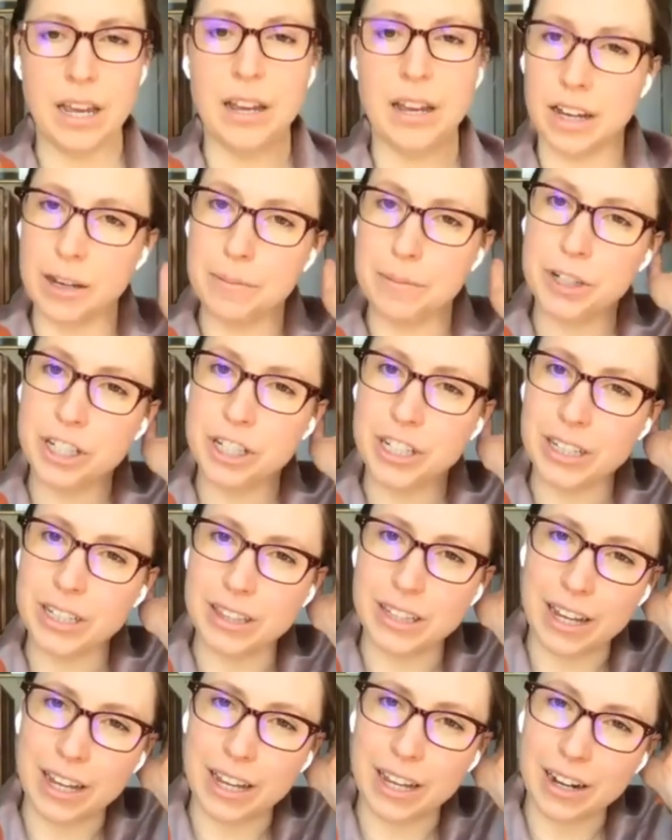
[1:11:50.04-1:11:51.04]
I appreciate
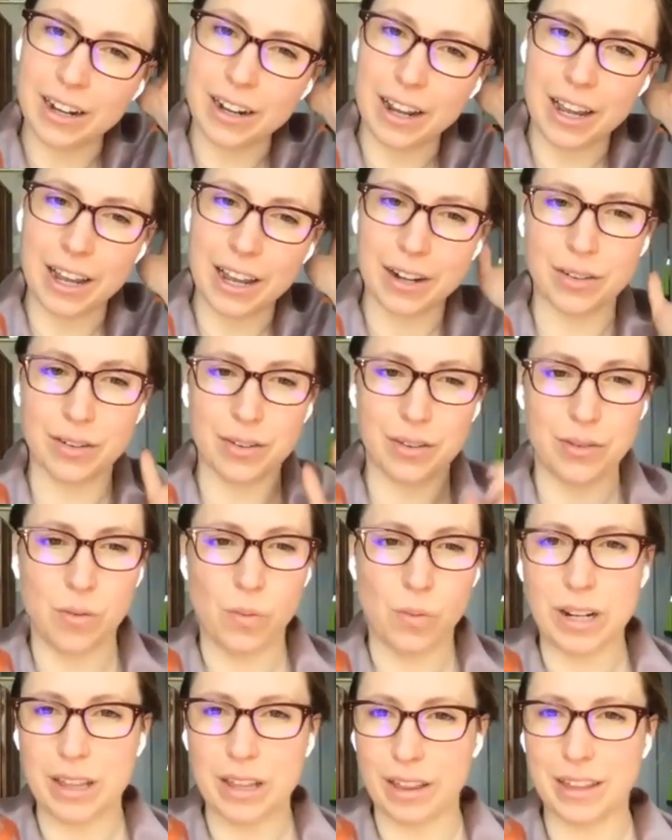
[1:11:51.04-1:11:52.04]
that. And, and
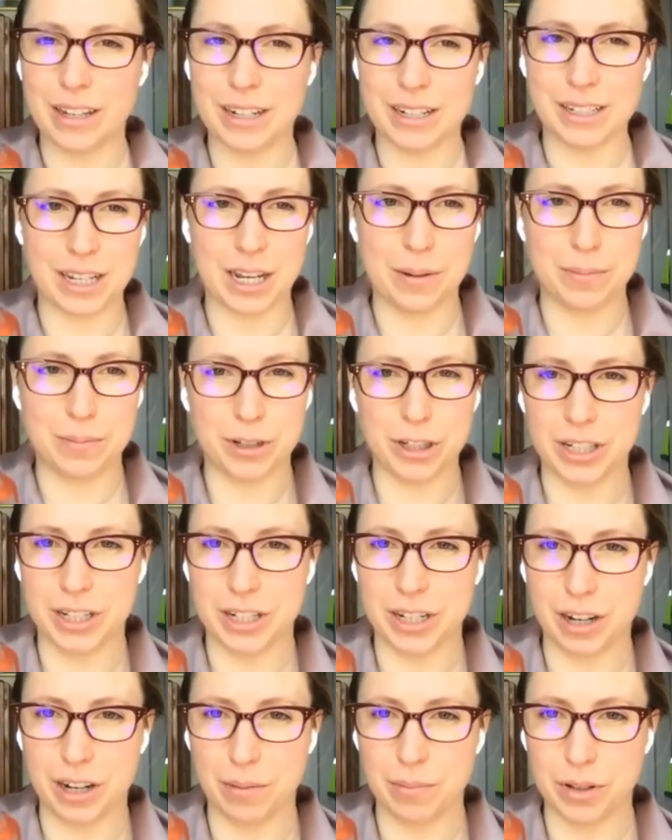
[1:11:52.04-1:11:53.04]
one of the things I
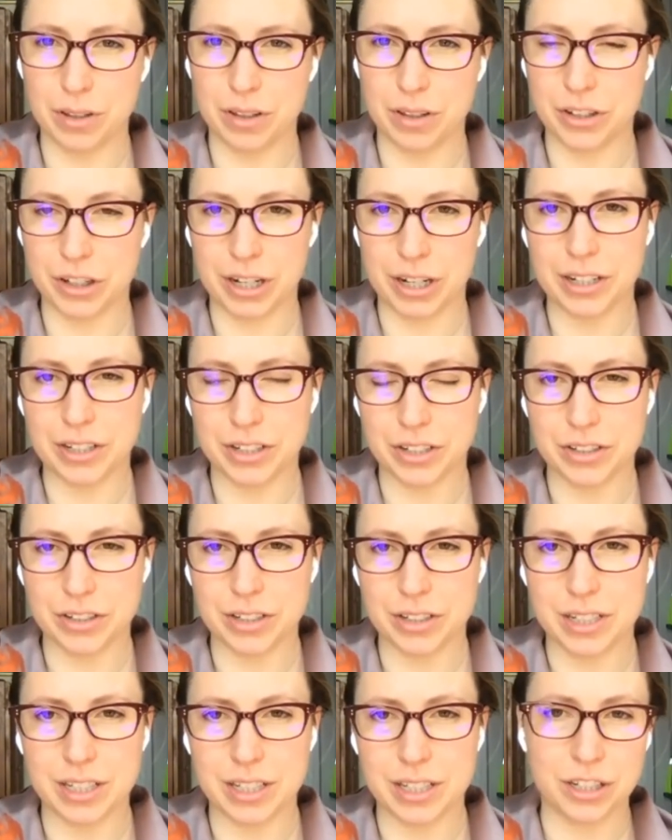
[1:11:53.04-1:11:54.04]
appreciated in both of your answers
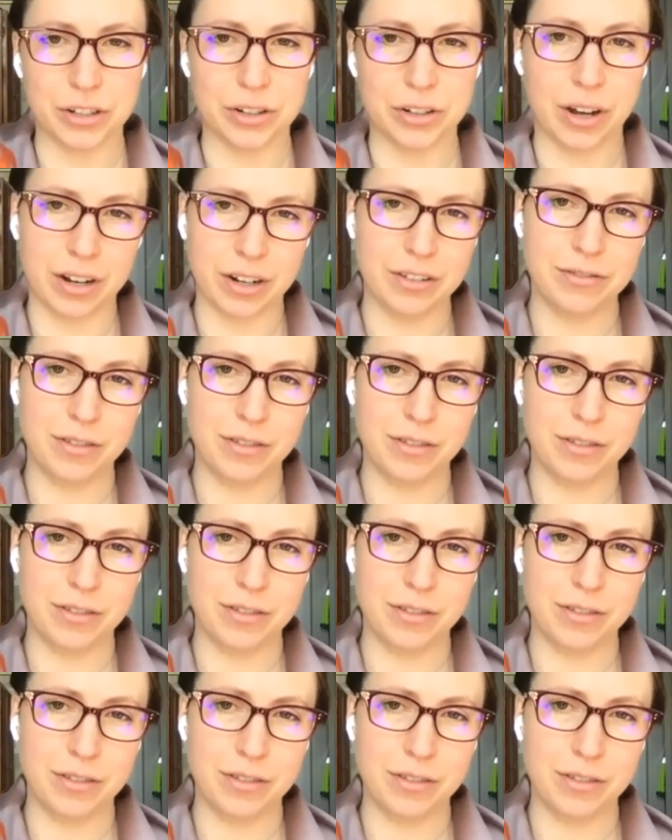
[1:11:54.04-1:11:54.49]
is that you honor